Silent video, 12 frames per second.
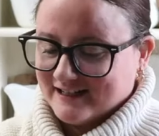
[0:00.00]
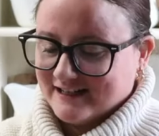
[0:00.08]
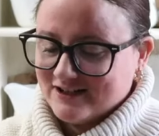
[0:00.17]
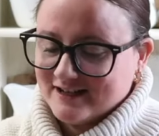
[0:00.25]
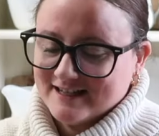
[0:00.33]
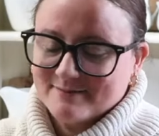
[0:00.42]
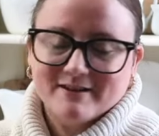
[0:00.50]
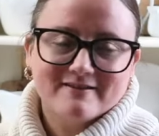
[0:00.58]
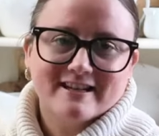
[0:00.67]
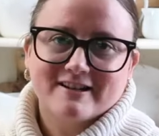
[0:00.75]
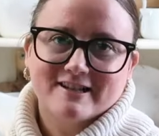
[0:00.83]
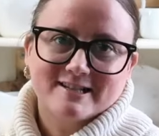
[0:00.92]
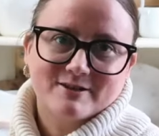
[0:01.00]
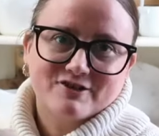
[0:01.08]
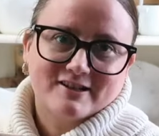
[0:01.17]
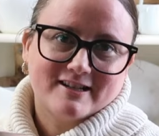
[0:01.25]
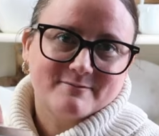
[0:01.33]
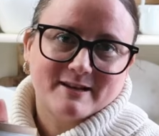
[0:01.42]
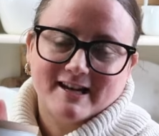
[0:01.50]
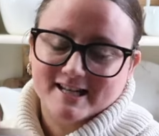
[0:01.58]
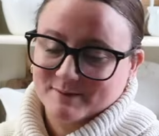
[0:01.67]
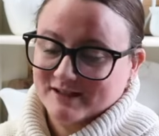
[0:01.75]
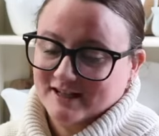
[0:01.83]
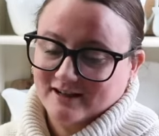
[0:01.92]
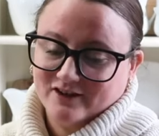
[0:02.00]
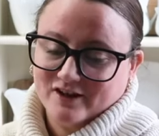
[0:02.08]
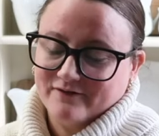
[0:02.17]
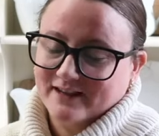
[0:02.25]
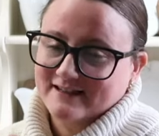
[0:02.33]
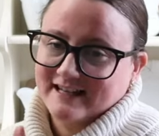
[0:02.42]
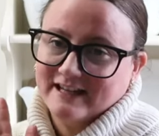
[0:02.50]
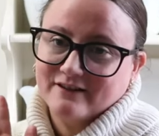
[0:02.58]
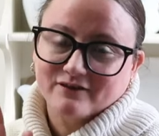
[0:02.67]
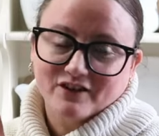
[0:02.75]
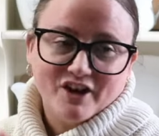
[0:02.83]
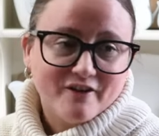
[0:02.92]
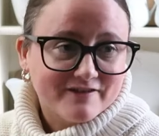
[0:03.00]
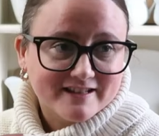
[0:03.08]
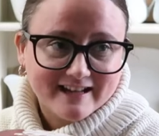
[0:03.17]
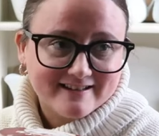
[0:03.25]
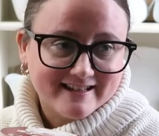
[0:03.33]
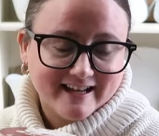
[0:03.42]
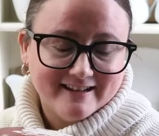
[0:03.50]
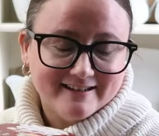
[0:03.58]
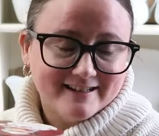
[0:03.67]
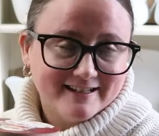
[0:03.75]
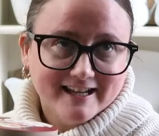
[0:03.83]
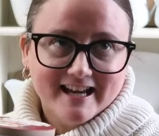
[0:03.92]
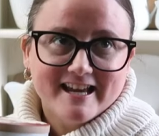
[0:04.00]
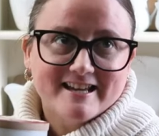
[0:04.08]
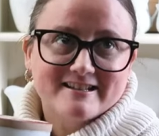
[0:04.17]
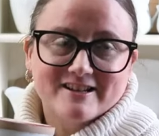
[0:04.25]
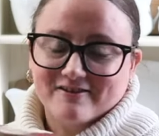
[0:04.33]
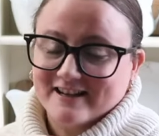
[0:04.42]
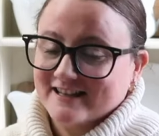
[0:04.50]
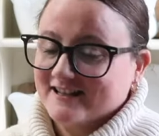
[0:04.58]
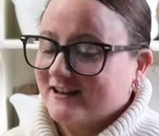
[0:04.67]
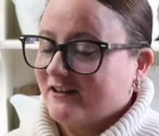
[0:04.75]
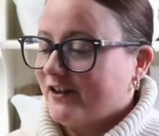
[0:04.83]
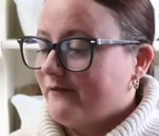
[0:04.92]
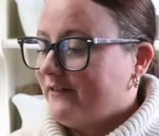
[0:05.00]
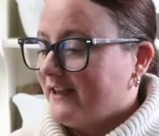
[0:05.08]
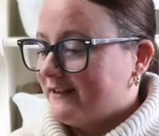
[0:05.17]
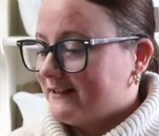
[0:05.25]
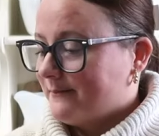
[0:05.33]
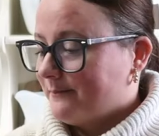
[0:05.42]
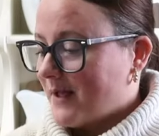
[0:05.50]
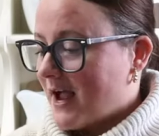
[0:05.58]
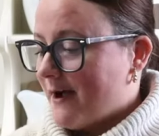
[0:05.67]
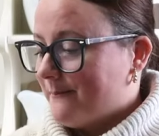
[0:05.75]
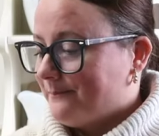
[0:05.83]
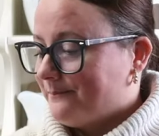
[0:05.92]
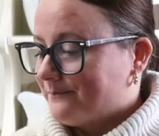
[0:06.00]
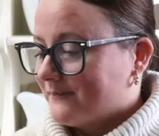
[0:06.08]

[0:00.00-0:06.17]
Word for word: It just smells like Christmas trees. My husband's gonna love this. He loves that scent, so he's gonna love this. Um,